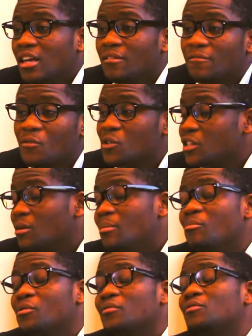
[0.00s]
If there isn't a
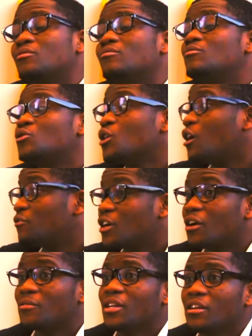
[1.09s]
member of staff
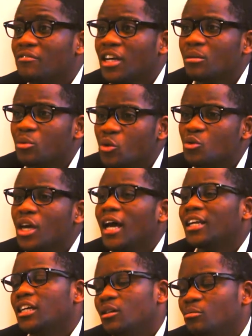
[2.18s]
currently available we
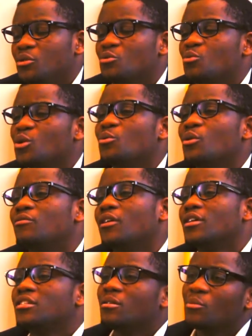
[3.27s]
can help you, we will
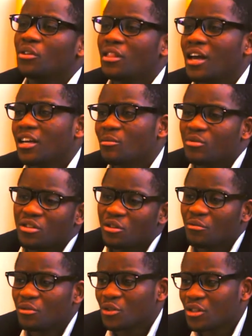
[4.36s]
find someone that can
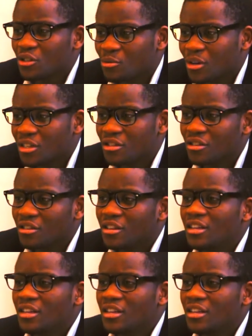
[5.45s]
help the situation.